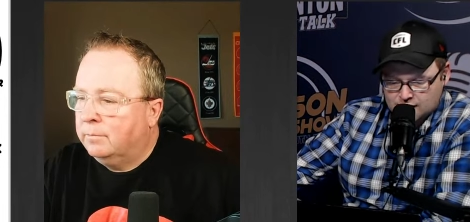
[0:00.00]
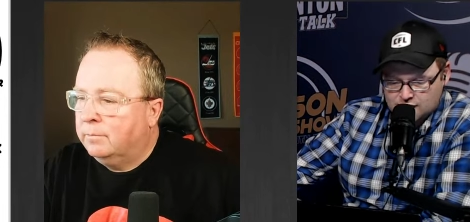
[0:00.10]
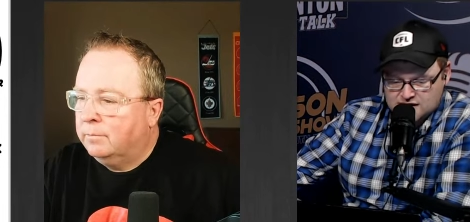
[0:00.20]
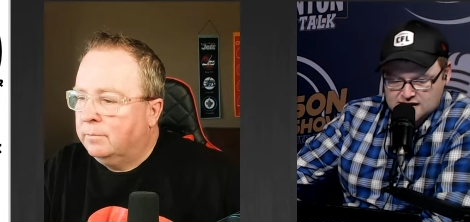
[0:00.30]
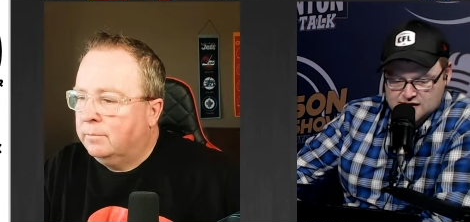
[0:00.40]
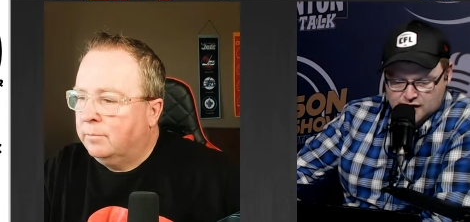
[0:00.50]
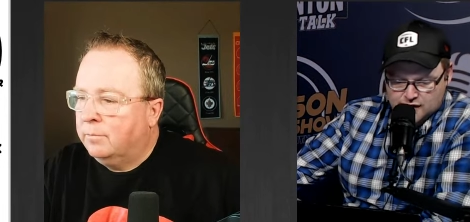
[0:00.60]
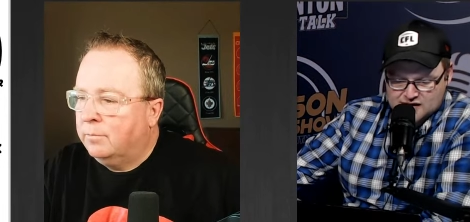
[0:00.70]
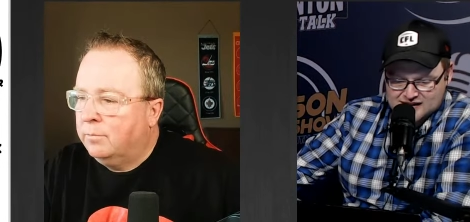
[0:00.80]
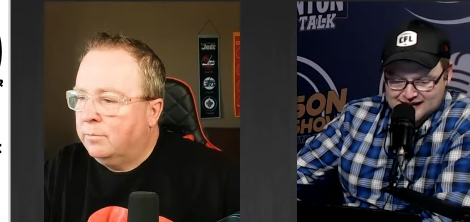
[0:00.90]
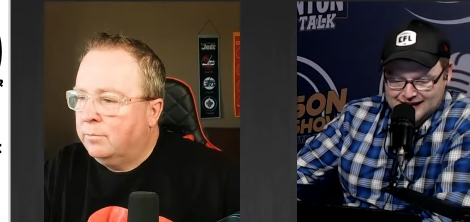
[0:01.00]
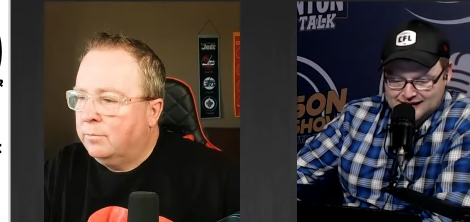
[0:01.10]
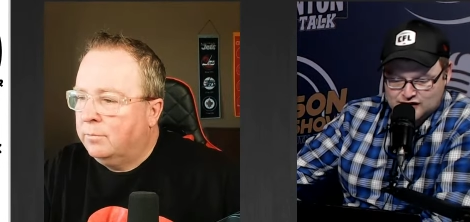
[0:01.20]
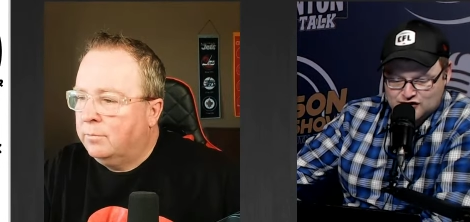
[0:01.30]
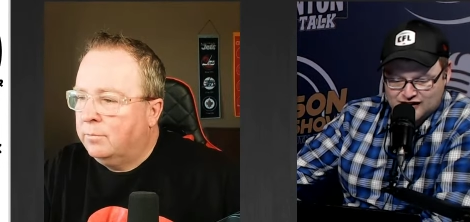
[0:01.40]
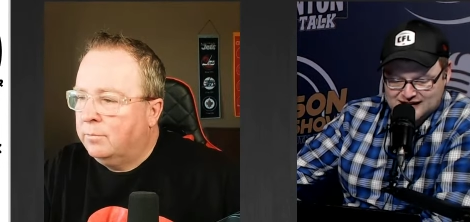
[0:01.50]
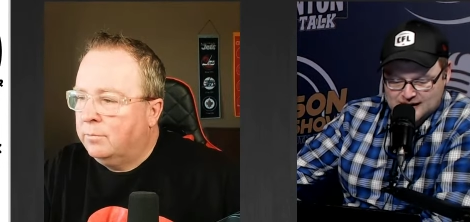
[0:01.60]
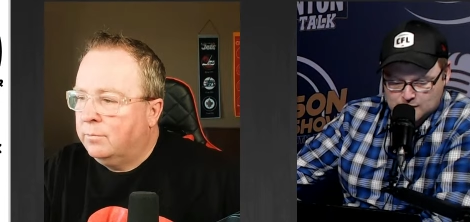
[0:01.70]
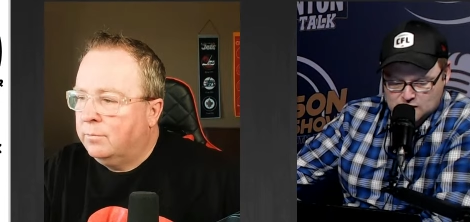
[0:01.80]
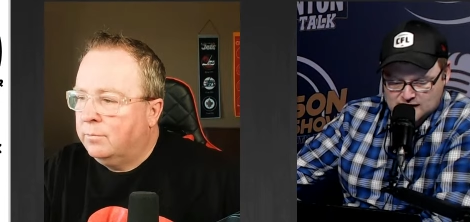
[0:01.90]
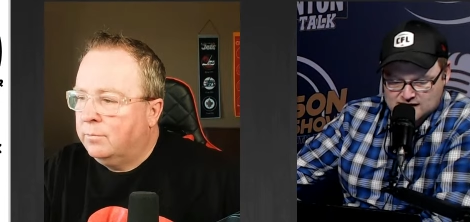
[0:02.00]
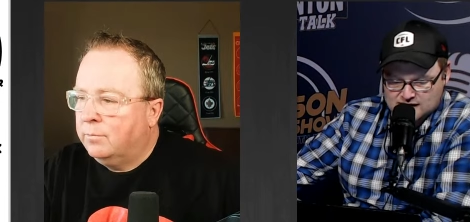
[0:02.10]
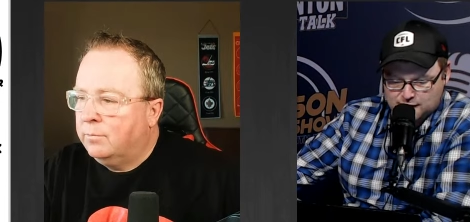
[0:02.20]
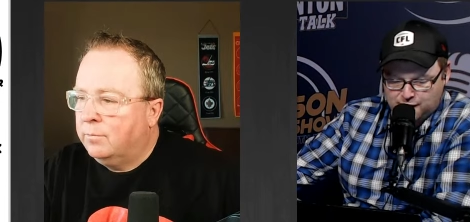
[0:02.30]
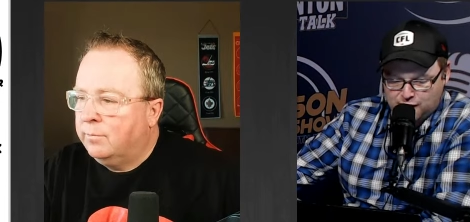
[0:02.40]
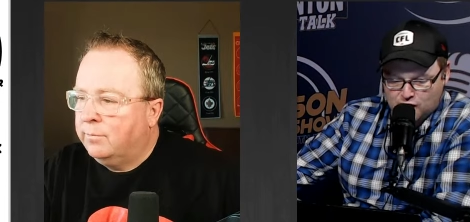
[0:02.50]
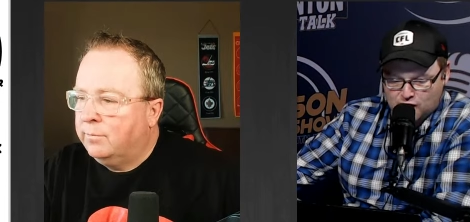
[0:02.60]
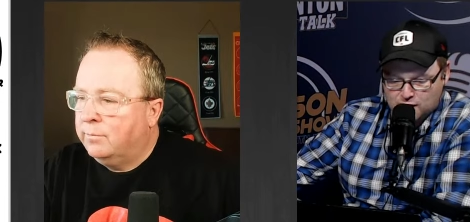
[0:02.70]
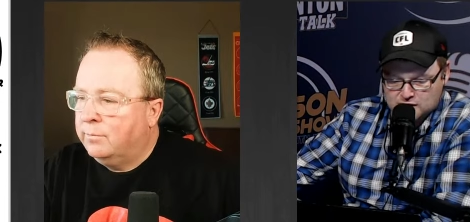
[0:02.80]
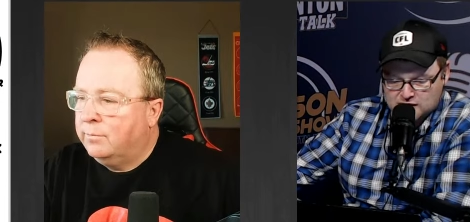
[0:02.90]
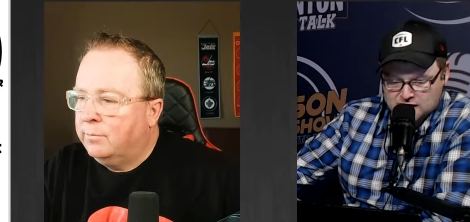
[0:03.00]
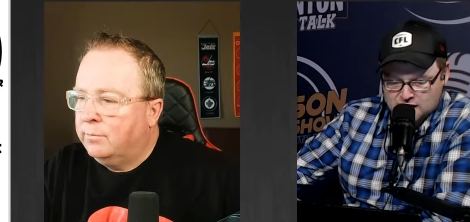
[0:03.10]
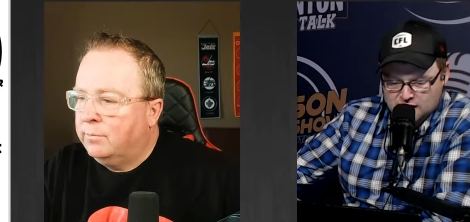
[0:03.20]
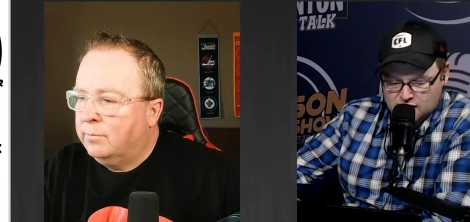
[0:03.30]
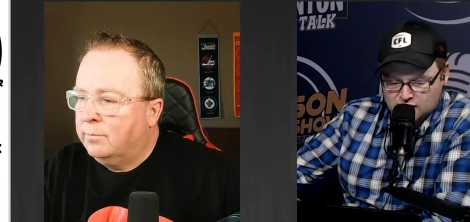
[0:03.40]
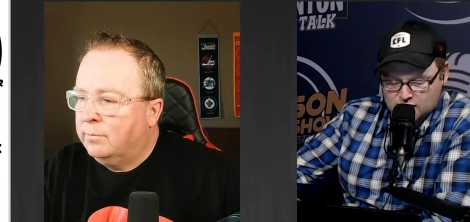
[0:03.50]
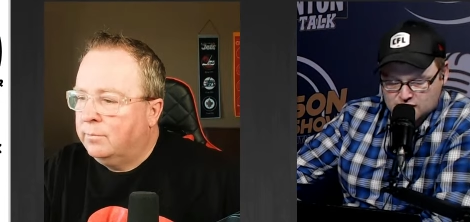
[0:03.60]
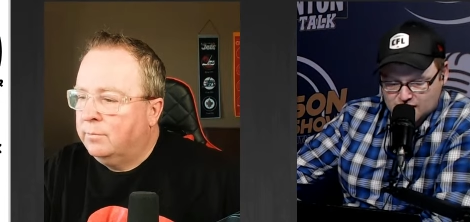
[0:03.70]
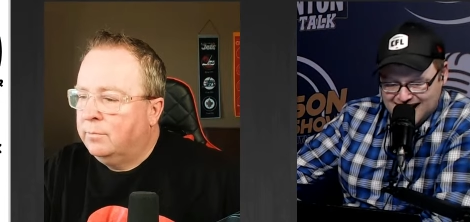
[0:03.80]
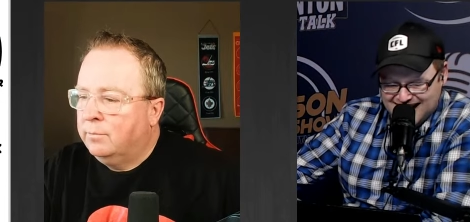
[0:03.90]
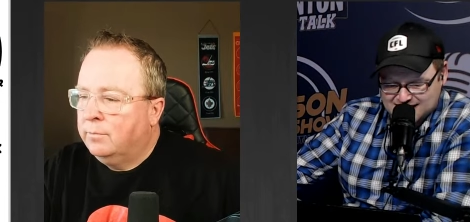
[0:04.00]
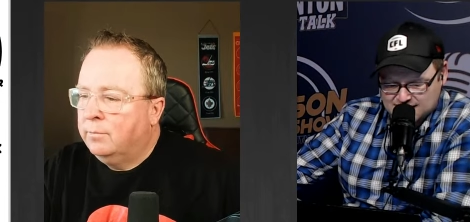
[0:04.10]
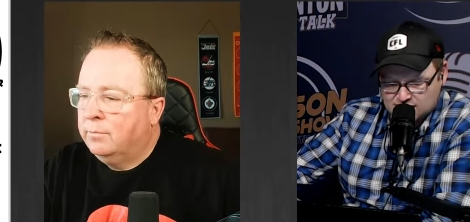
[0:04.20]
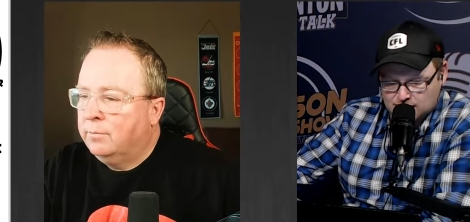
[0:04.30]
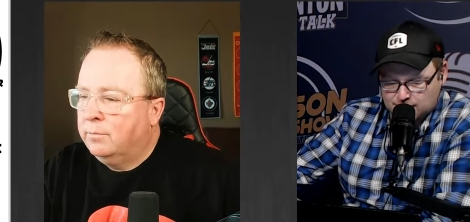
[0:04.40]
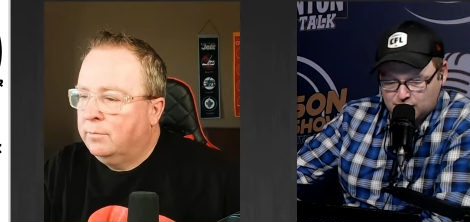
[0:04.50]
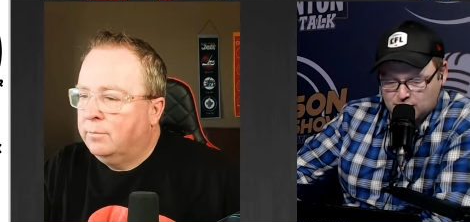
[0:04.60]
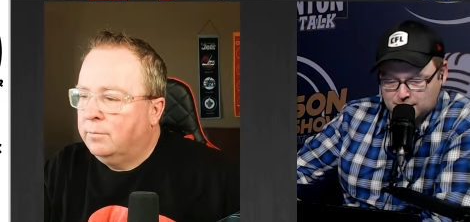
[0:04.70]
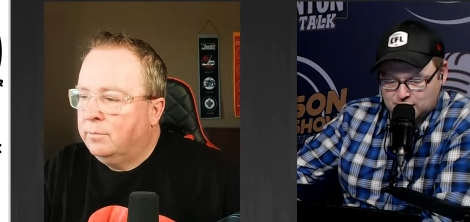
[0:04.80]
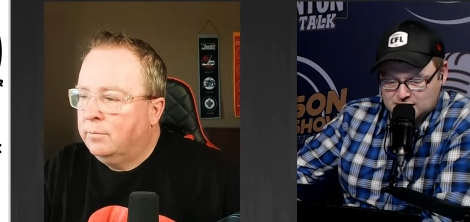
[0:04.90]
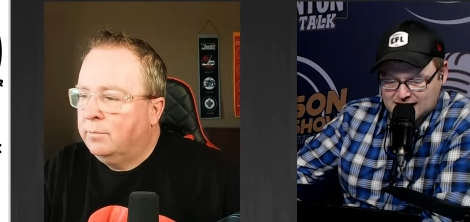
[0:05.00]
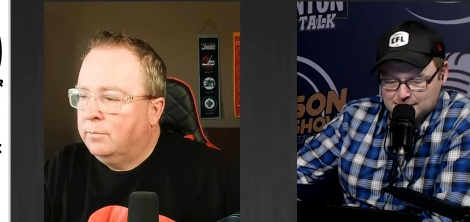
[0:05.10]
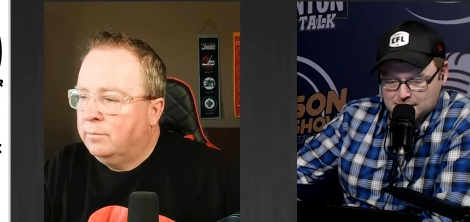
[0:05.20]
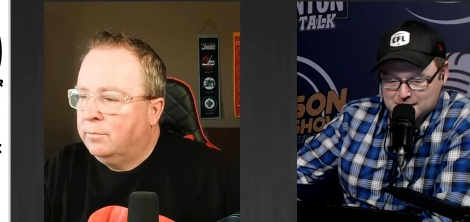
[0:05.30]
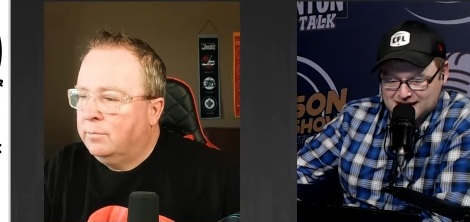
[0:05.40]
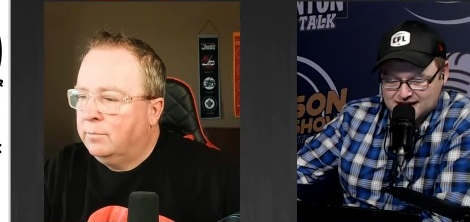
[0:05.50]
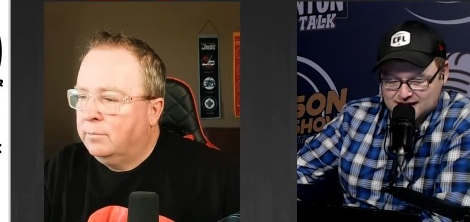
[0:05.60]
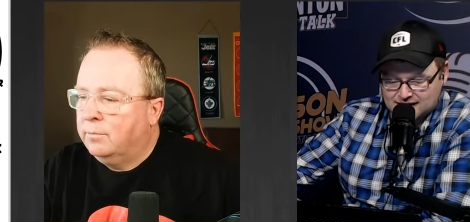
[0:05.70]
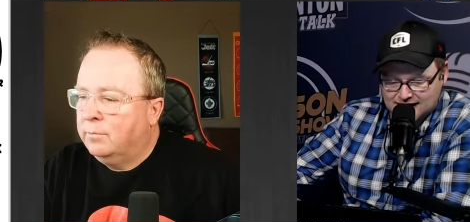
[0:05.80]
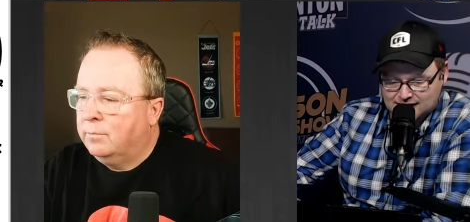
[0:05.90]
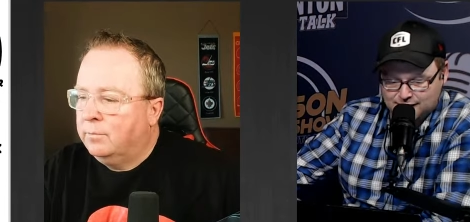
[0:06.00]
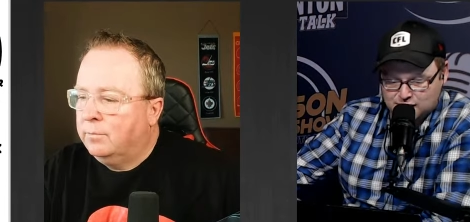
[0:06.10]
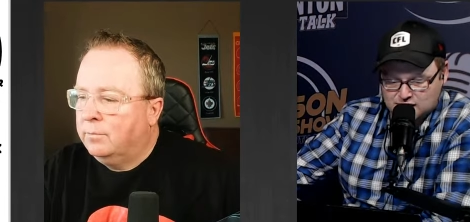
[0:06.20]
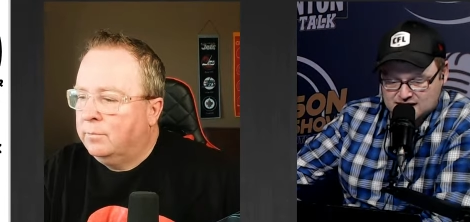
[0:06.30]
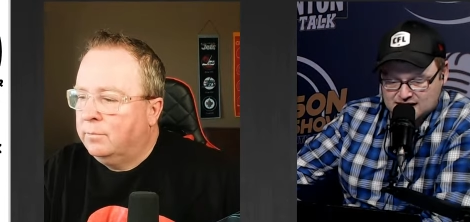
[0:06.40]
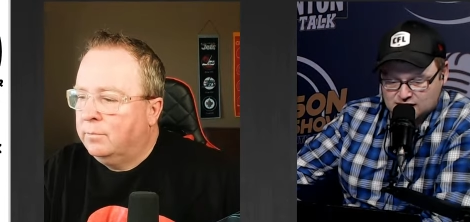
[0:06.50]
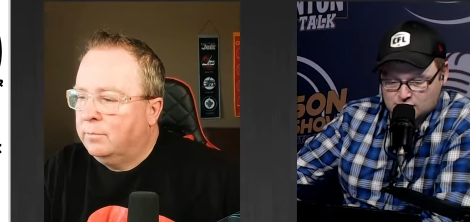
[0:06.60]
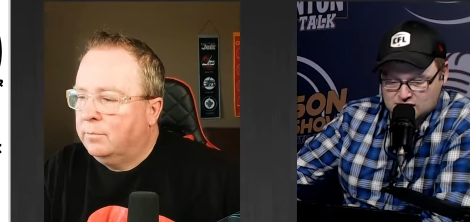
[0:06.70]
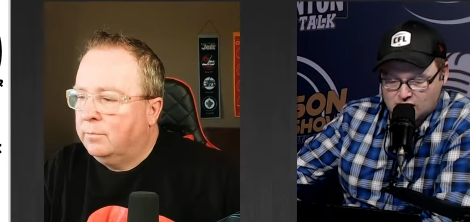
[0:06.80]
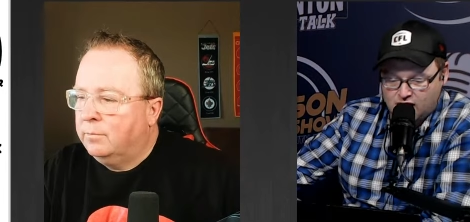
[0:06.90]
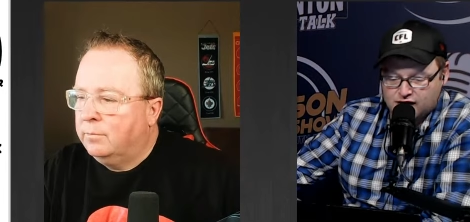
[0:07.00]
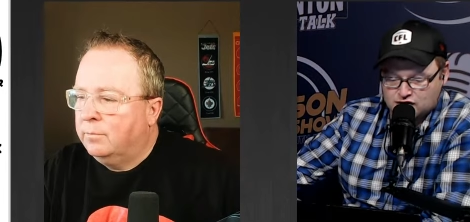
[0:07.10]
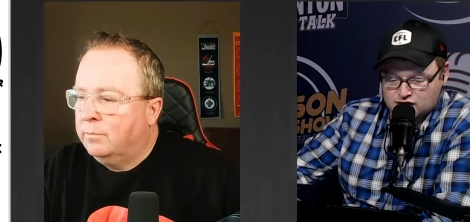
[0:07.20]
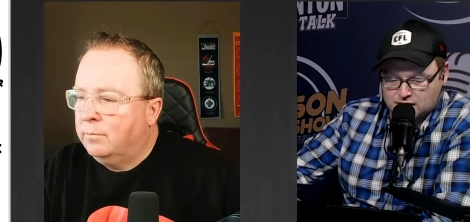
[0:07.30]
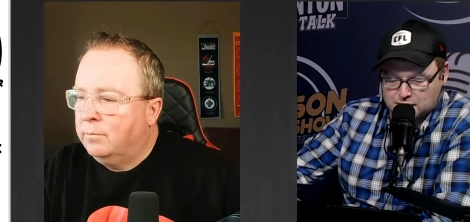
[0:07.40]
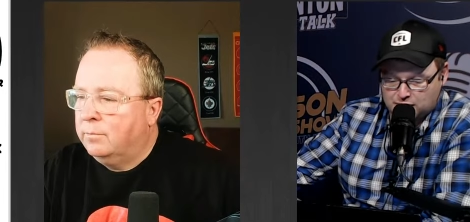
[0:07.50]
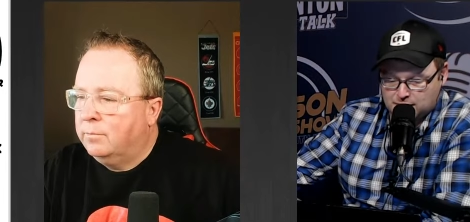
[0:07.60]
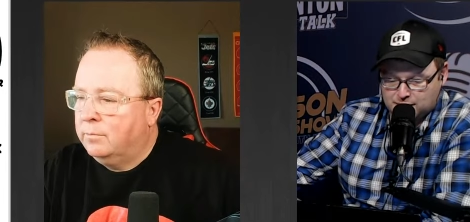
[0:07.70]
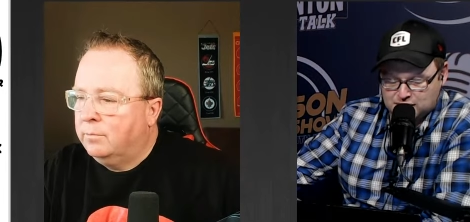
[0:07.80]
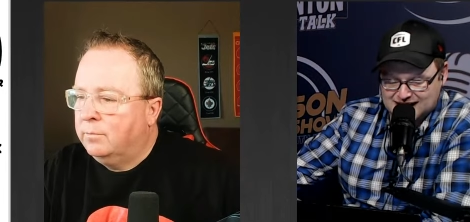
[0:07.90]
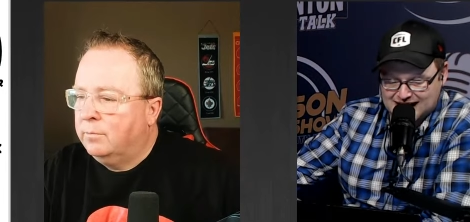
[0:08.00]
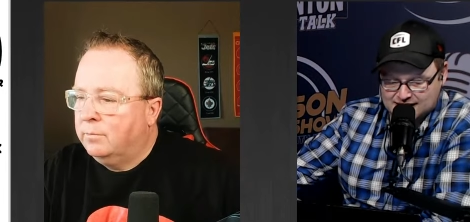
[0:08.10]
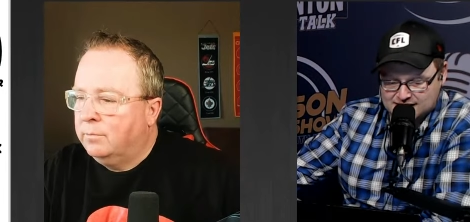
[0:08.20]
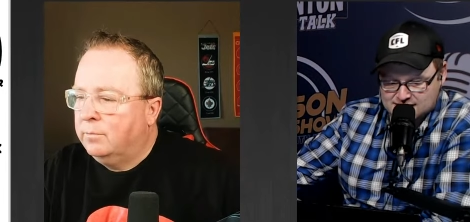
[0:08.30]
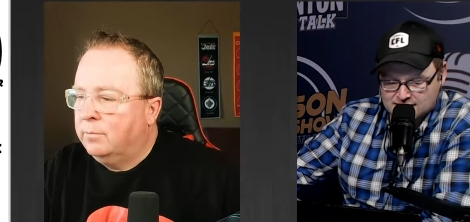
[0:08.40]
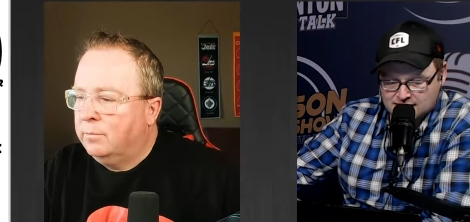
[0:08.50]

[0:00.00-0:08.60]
Speaker 1: Juuse Saros is likely. John Gibson is confirmed. Jonas Johansson's confirmed for Tampa. Binnington likely for St. Louis. Oettinger confirmed for Dallas.